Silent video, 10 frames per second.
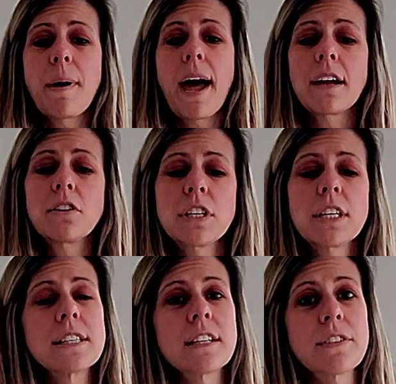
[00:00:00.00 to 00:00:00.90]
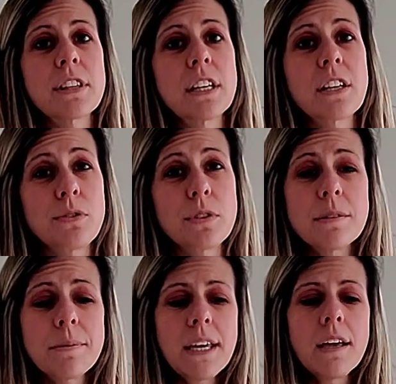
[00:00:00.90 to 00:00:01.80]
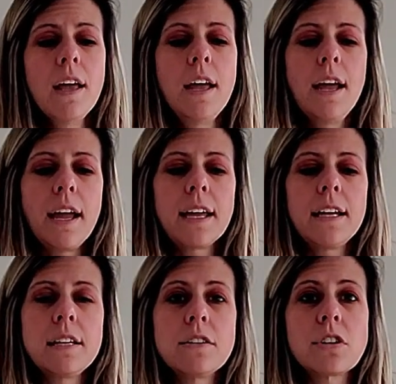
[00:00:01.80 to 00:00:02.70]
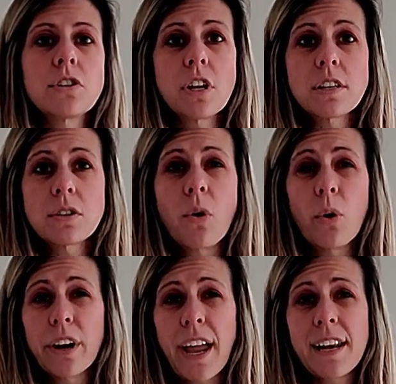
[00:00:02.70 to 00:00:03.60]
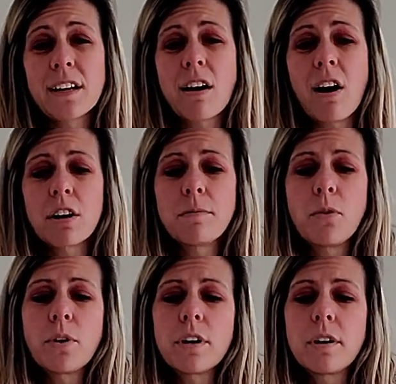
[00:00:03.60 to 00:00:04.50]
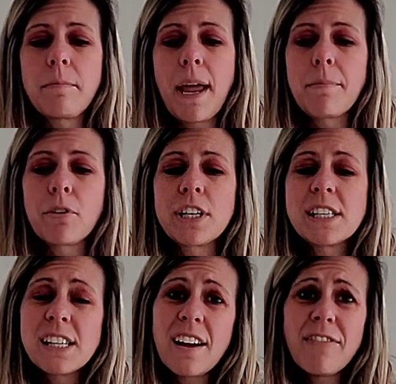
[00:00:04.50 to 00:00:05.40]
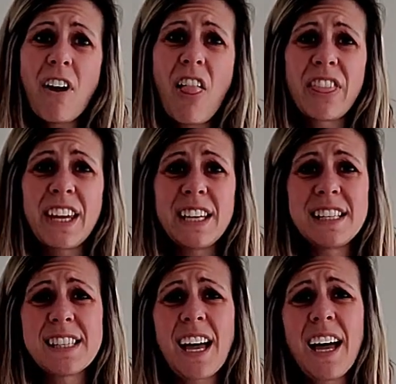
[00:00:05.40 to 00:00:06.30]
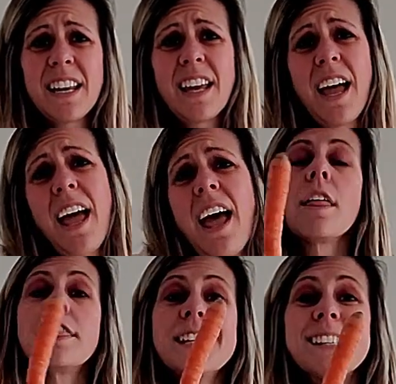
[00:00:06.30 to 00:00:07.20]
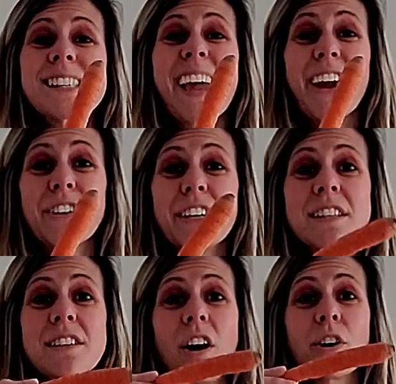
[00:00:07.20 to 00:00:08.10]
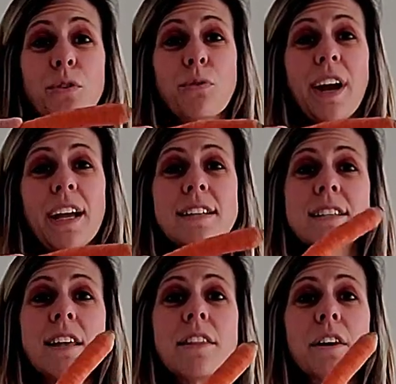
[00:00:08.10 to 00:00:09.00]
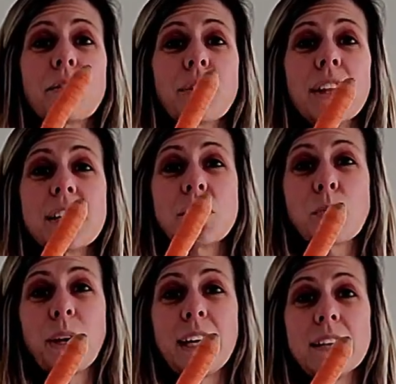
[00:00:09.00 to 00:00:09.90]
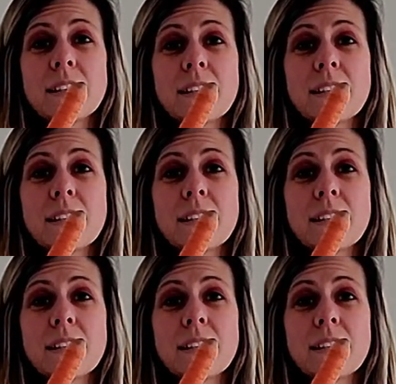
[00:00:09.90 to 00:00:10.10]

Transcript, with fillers: the packaging is different than it used to be. It is just corrugated cardboard stuff on the inside. These carrots are great. They're really sweet.